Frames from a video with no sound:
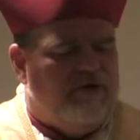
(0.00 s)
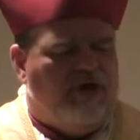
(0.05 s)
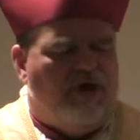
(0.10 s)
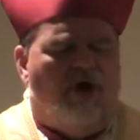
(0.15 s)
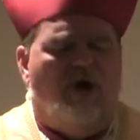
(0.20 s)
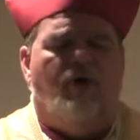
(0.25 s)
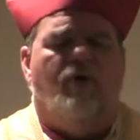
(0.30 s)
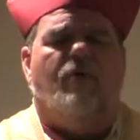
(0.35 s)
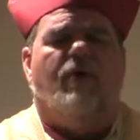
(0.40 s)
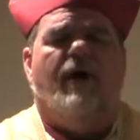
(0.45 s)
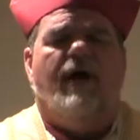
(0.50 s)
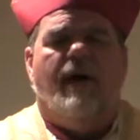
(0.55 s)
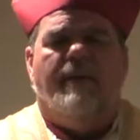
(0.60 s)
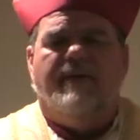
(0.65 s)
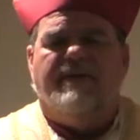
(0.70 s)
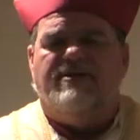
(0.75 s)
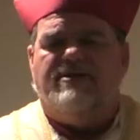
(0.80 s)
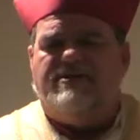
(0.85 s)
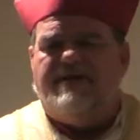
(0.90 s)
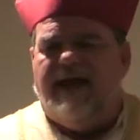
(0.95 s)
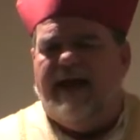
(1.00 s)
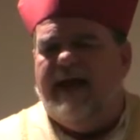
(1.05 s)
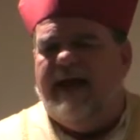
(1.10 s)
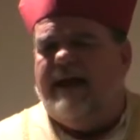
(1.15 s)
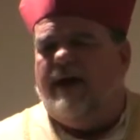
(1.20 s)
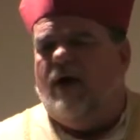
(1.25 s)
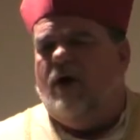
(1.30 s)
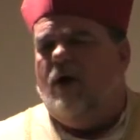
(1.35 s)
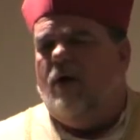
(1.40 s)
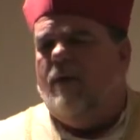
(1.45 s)
go, but stay
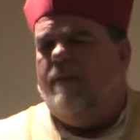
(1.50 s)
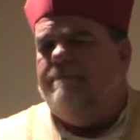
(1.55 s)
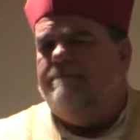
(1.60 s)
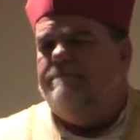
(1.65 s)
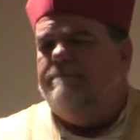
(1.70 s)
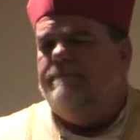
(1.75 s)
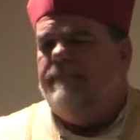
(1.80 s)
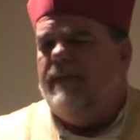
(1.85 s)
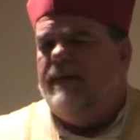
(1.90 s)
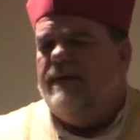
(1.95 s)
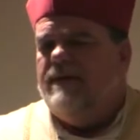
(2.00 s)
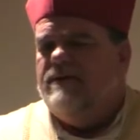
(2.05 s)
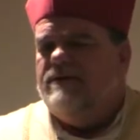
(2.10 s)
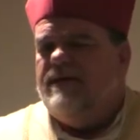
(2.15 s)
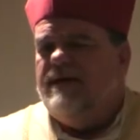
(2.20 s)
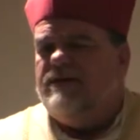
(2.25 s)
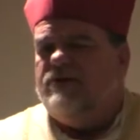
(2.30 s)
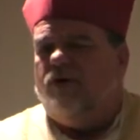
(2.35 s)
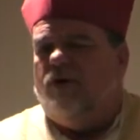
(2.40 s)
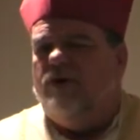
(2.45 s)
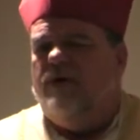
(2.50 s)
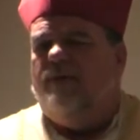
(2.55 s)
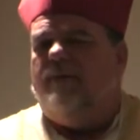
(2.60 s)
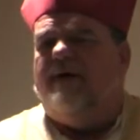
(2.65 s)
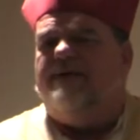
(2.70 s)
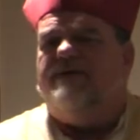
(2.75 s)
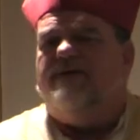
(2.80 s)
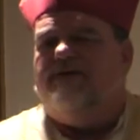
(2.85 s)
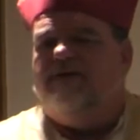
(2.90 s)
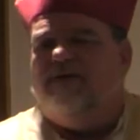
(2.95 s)
at home. She told them
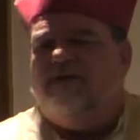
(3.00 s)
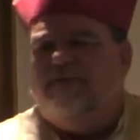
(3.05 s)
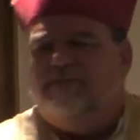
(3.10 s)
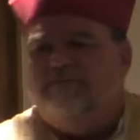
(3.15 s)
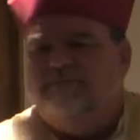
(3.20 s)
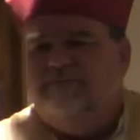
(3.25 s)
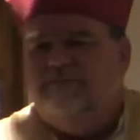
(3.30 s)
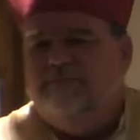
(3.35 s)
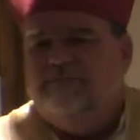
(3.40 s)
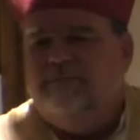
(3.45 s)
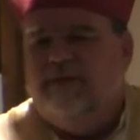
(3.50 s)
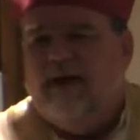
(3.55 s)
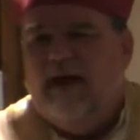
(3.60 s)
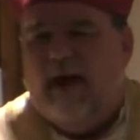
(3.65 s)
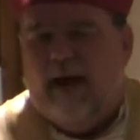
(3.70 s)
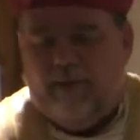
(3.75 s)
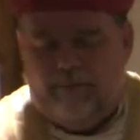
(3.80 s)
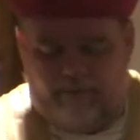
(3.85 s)
what to do. And